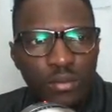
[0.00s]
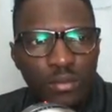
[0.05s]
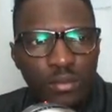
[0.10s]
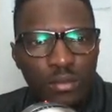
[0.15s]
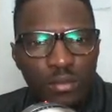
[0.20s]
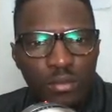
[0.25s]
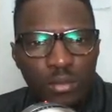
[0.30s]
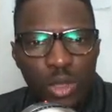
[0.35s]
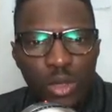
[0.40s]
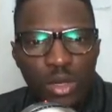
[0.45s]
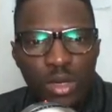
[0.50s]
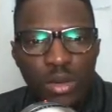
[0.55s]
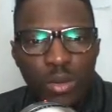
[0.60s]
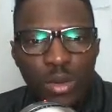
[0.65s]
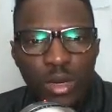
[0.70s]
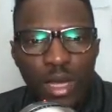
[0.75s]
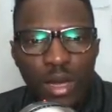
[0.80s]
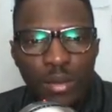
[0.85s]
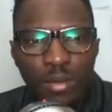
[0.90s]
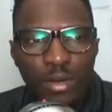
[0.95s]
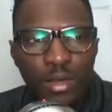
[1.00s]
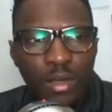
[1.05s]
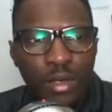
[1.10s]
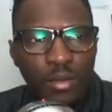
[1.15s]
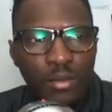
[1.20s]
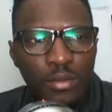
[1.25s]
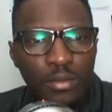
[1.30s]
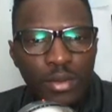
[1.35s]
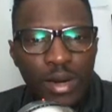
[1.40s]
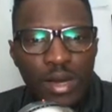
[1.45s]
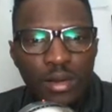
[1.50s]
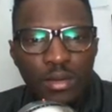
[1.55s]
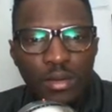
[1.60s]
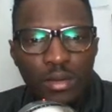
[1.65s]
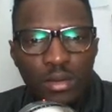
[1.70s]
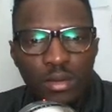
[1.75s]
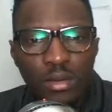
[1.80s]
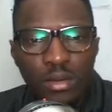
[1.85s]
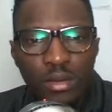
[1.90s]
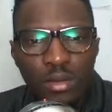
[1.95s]
but look at what happened here, right?
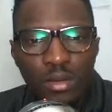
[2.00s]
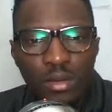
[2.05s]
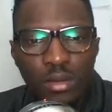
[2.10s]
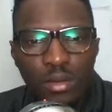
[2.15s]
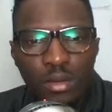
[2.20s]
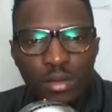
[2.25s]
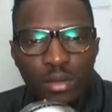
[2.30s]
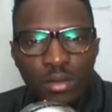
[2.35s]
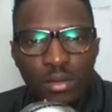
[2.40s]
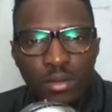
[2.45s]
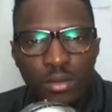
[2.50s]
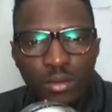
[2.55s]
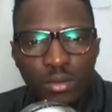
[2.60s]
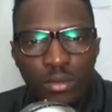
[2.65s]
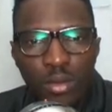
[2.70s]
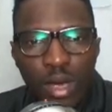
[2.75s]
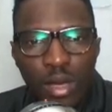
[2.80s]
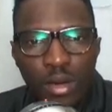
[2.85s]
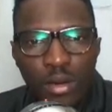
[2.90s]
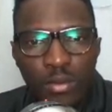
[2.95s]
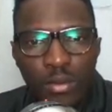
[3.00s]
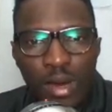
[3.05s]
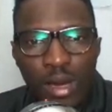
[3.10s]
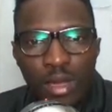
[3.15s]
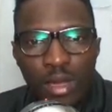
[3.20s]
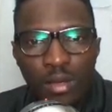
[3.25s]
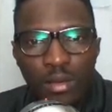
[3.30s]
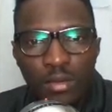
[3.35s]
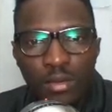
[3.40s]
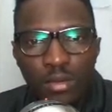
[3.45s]
We had a rally,